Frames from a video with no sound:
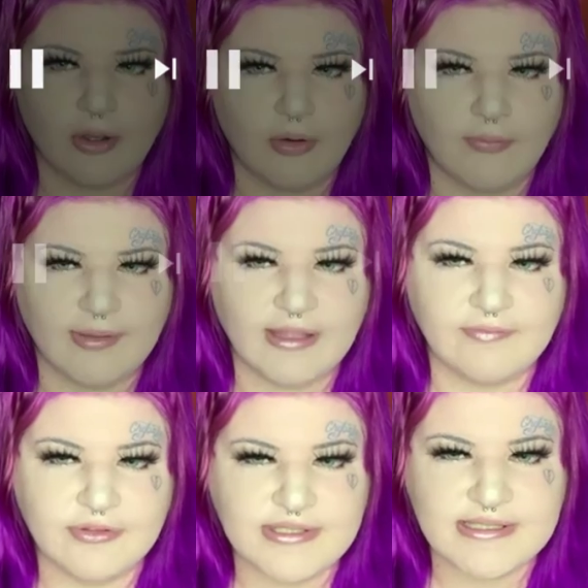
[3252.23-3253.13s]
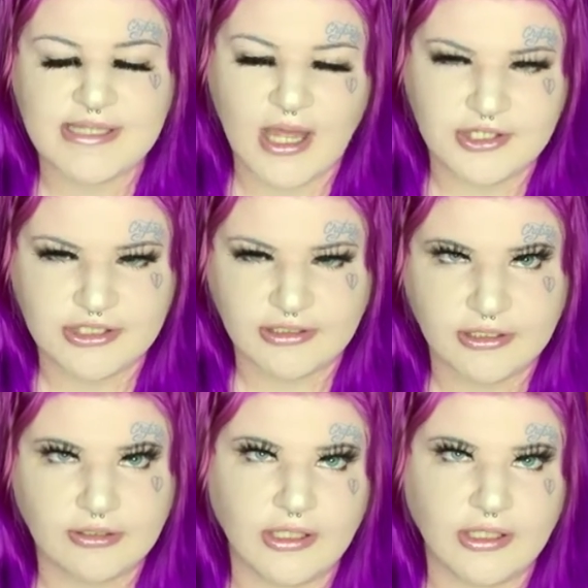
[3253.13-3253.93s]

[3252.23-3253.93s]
oh, like, if you see Saji in there,